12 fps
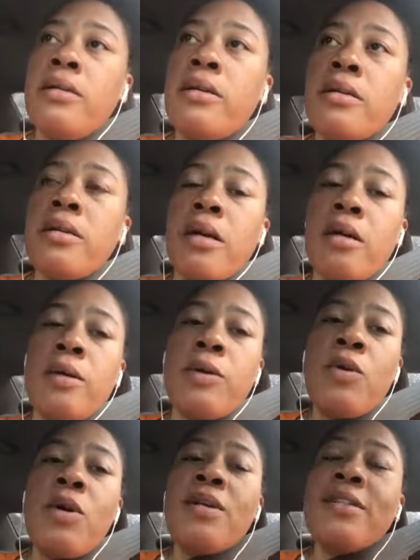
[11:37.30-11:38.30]
So
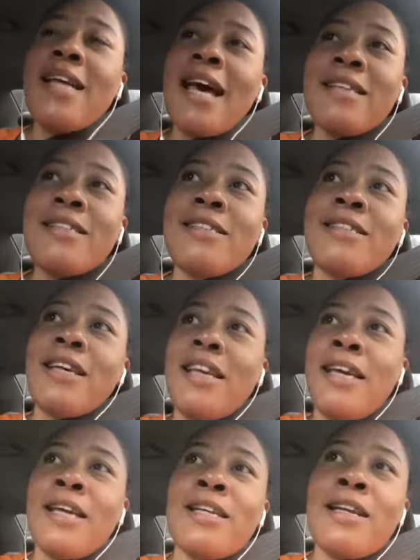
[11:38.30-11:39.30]
that's the
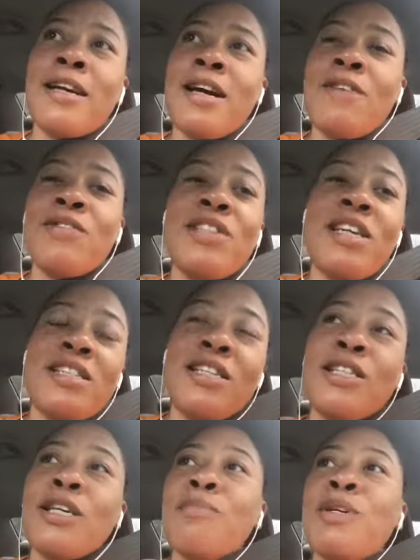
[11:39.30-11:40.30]
end of the conversation.
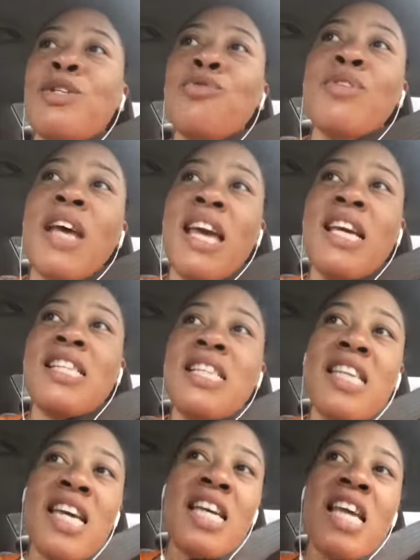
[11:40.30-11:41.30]
Took me two days to
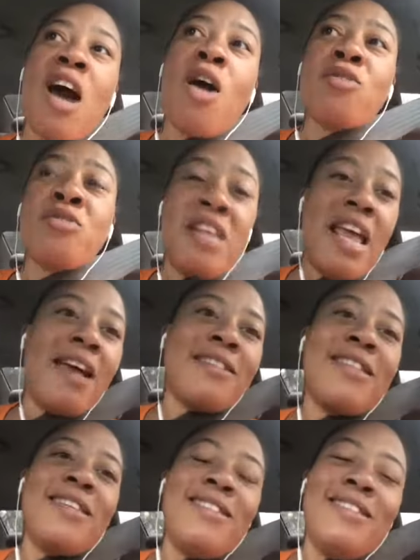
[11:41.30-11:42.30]
tell y'all
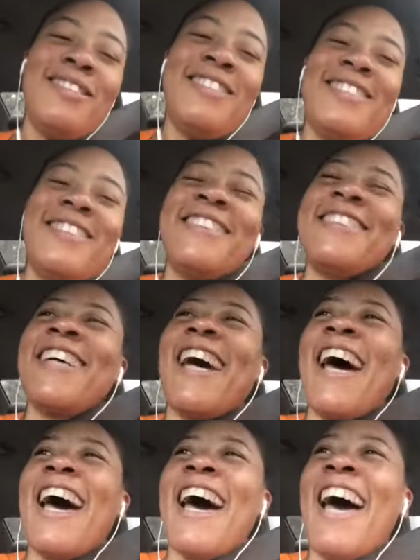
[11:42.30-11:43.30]

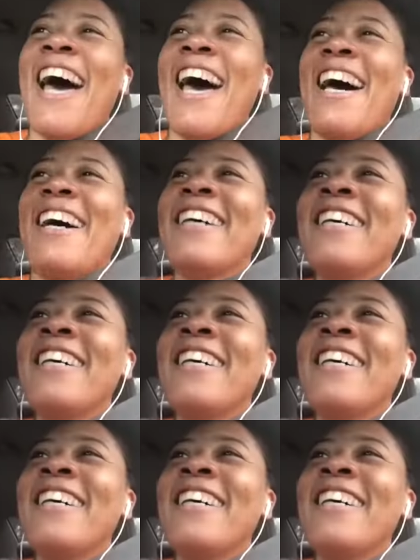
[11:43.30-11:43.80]
that.